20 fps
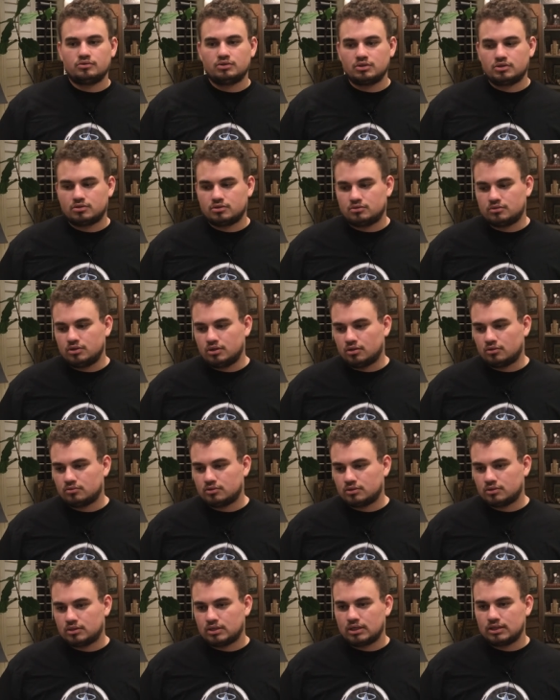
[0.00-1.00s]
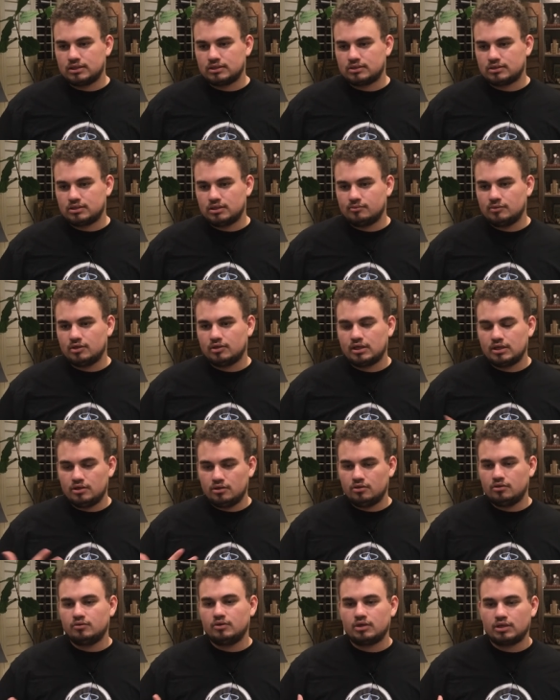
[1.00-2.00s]
just, you know, kind of stimulate
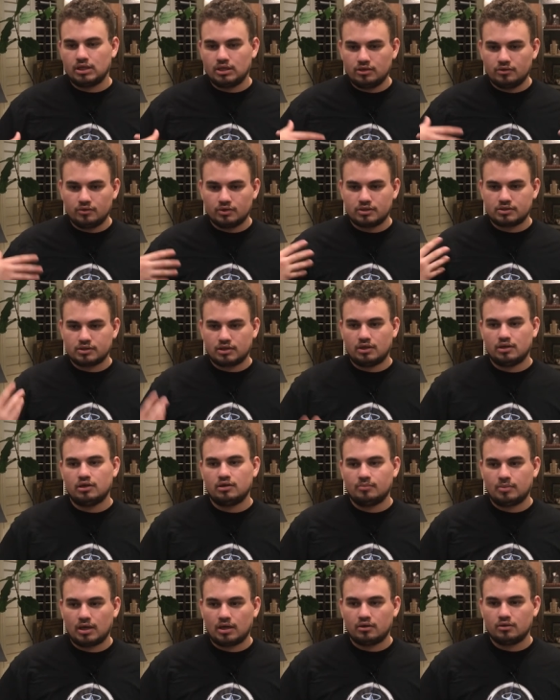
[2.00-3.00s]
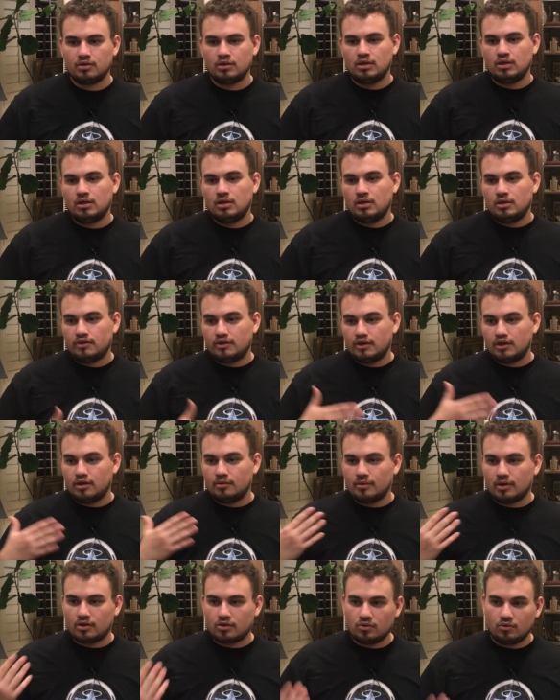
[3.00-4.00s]
you and get you excited about thinking
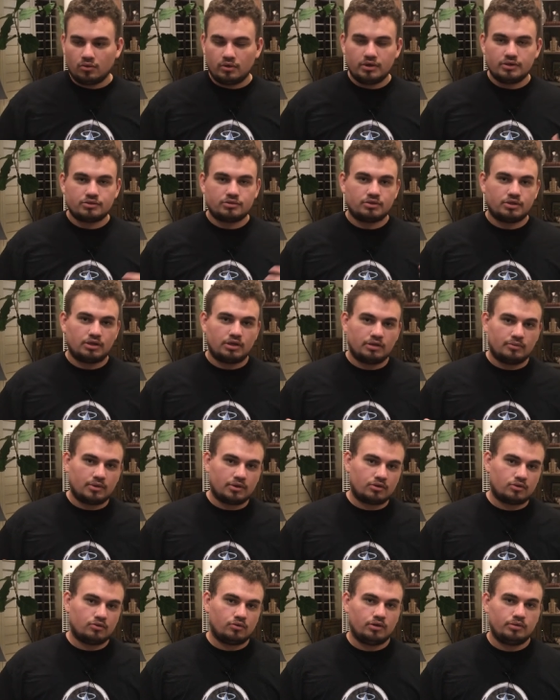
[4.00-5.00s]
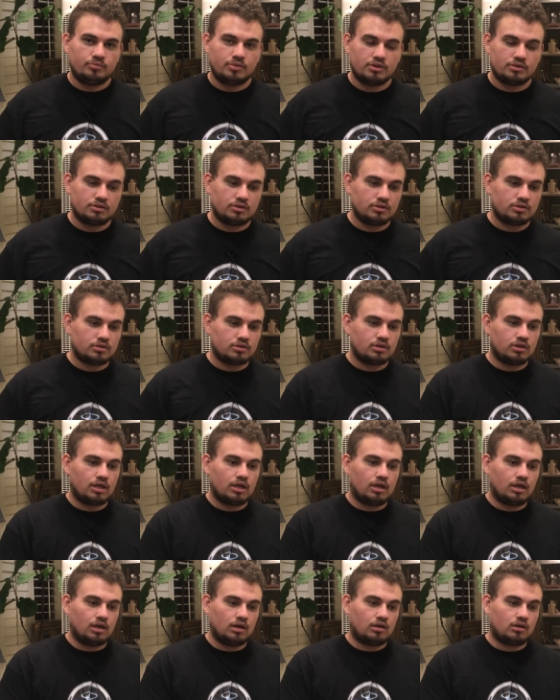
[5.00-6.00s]
about coins or thinking about the coin business.
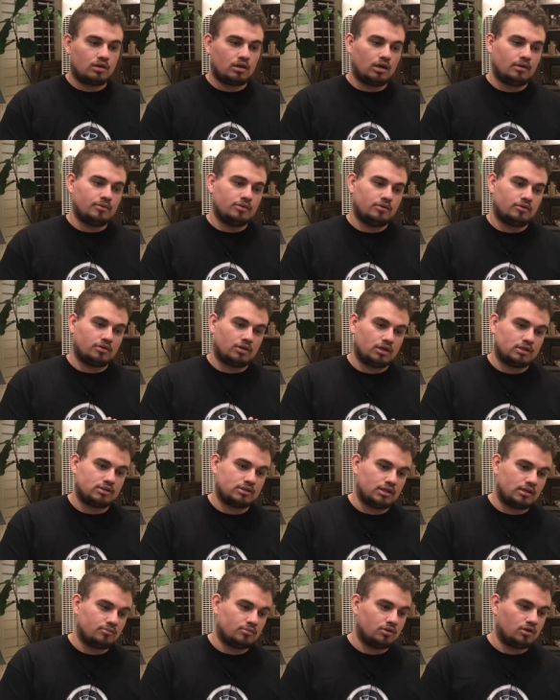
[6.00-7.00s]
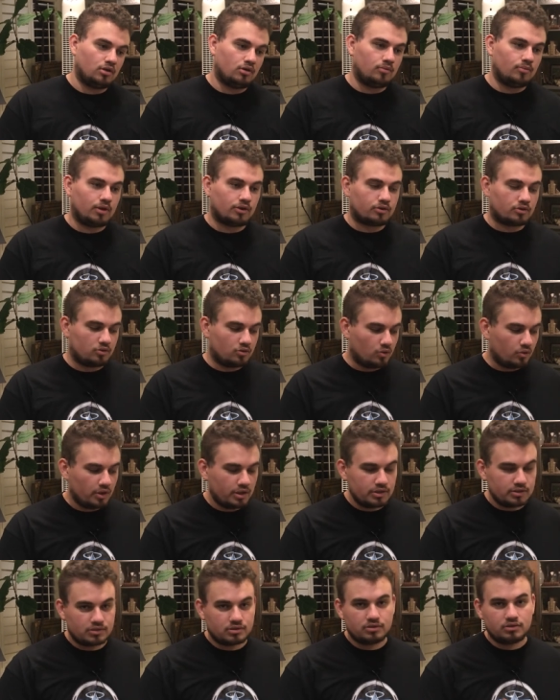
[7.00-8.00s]
And comment your thoughts down below about the
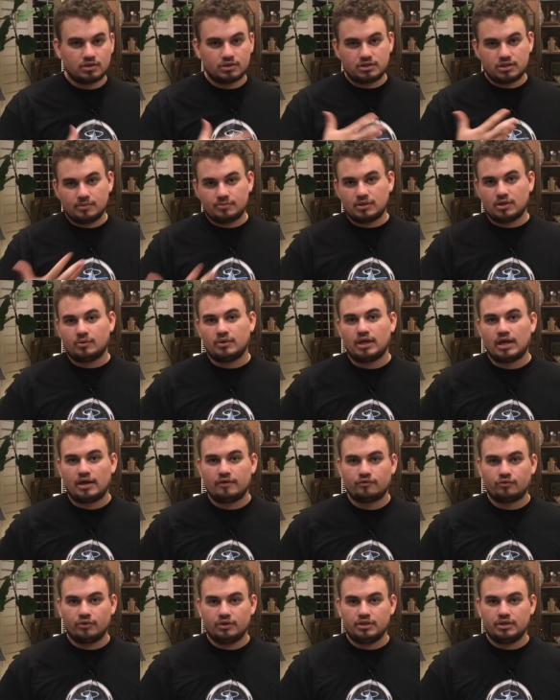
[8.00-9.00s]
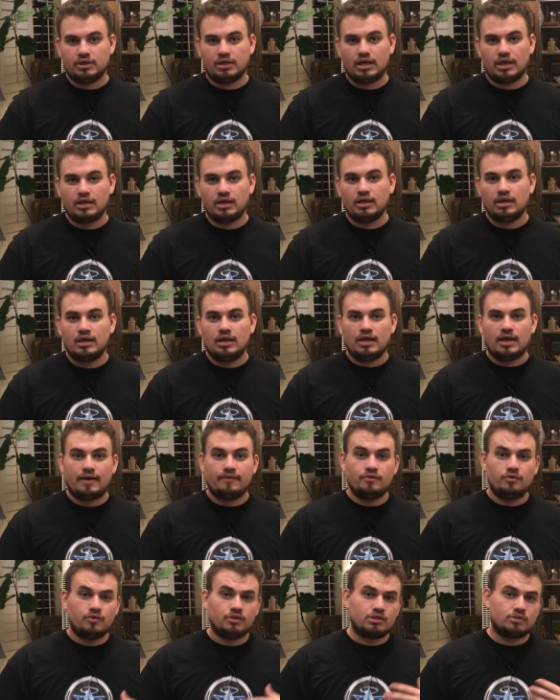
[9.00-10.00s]
coins, the tip that we had for you today.
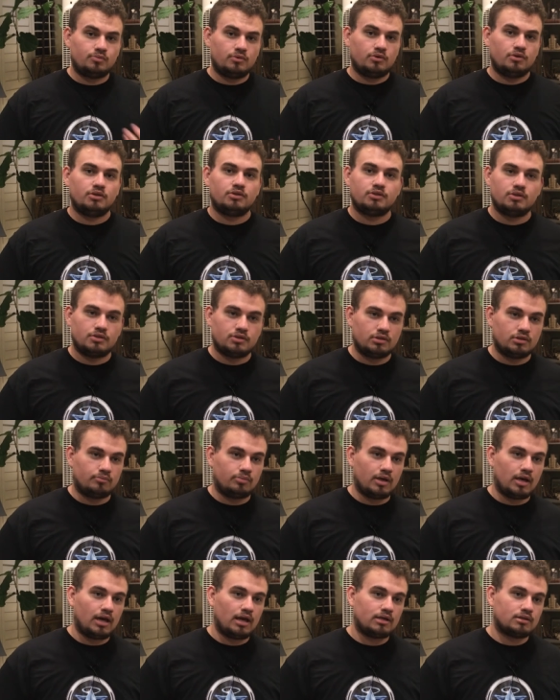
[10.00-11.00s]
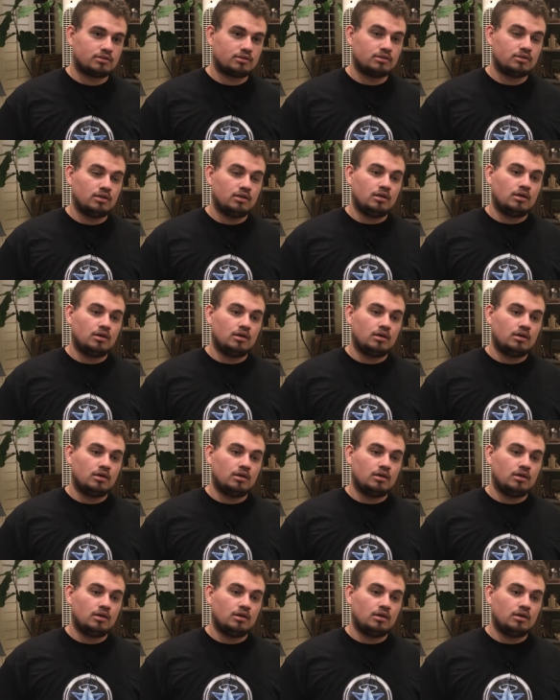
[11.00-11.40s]
Have you experienced this in the past?